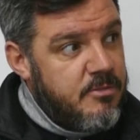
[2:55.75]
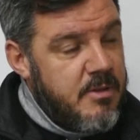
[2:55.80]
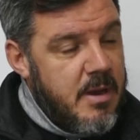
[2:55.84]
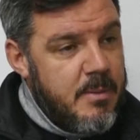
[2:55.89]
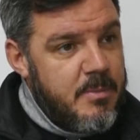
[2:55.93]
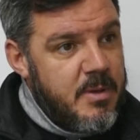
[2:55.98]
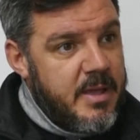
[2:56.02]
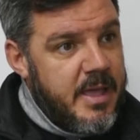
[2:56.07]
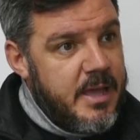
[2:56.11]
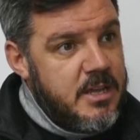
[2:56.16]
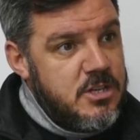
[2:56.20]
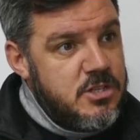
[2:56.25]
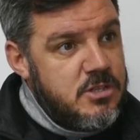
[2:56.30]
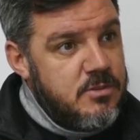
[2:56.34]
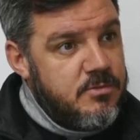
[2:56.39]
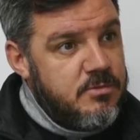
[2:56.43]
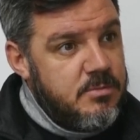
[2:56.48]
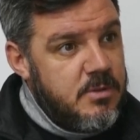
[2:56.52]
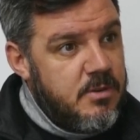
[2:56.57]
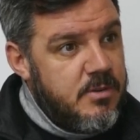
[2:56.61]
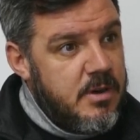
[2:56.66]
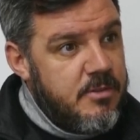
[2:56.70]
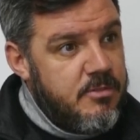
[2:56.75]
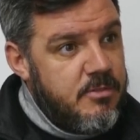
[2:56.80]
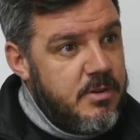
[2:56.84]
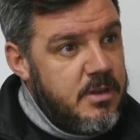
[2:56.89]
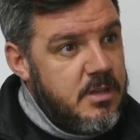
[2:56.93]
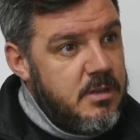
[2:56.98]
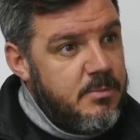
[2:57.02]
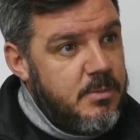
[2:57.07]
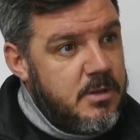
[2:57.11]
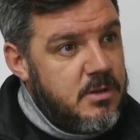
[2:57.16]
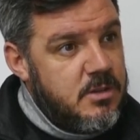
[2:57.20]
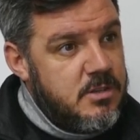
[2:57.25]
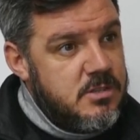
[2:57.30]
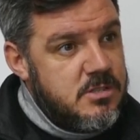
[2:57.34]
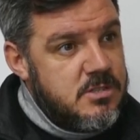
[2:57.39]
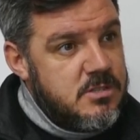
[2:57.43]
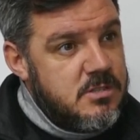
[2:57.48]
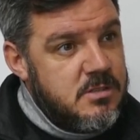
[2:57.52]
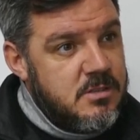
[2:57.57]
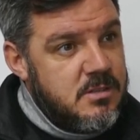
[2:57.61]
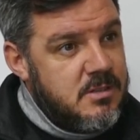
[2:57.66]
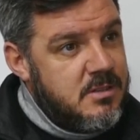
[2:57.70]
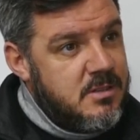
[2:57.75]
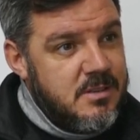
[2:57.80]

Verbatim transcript: fabrication from the referee, because